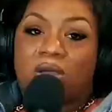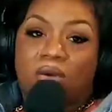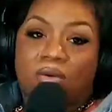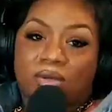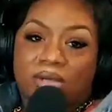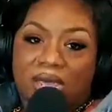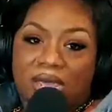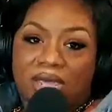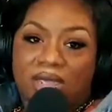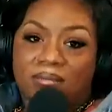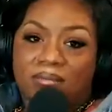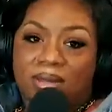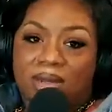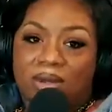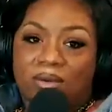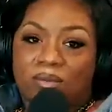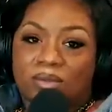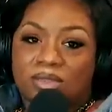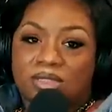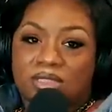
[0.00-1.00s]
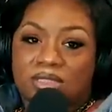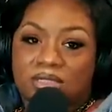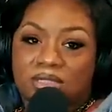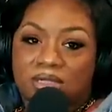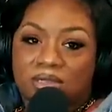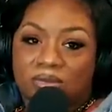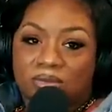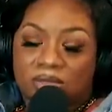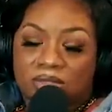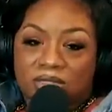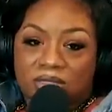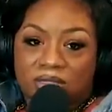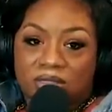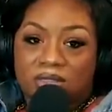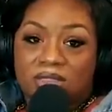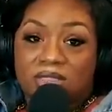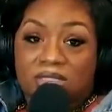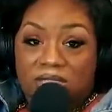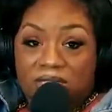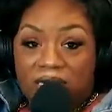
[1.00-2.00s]
Cocaine Bear was was
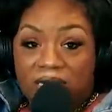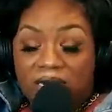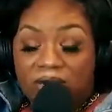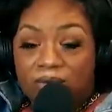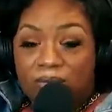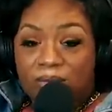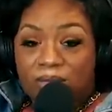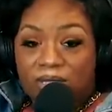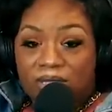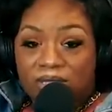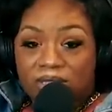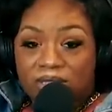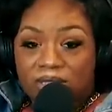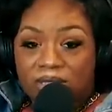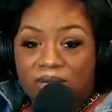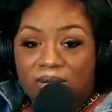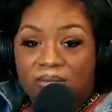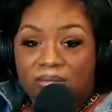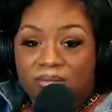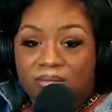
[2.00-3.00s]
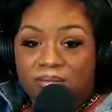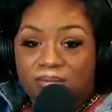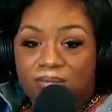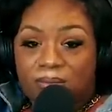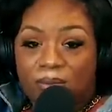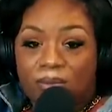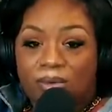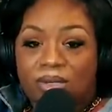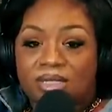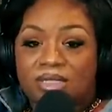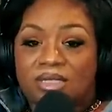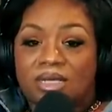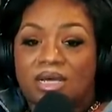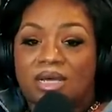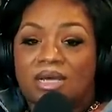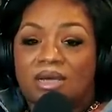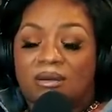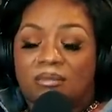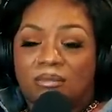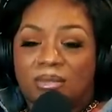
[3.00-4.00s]
it scared me in some points,
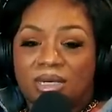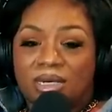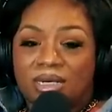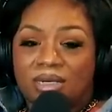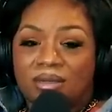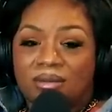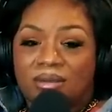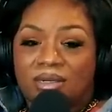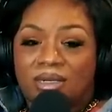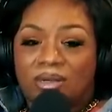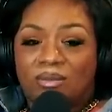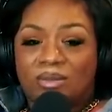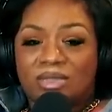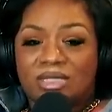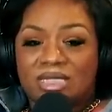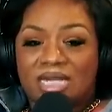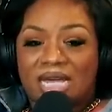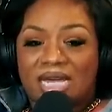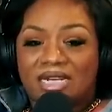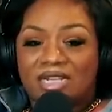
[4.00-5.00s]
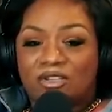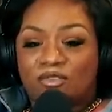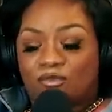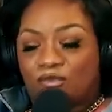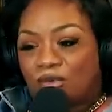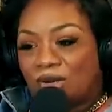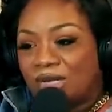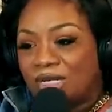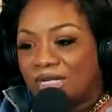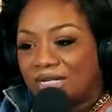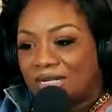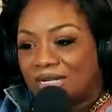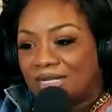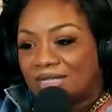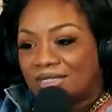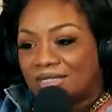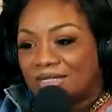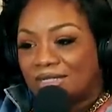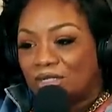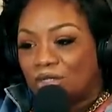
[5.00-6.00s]
but it was not as funny
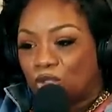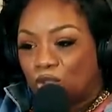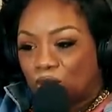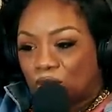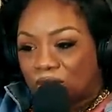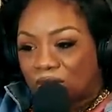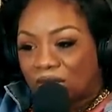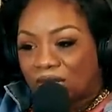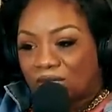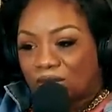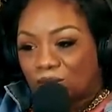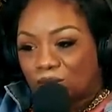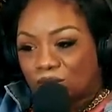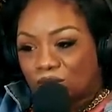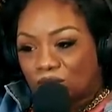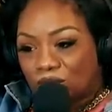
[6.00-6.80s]
as it looked like it was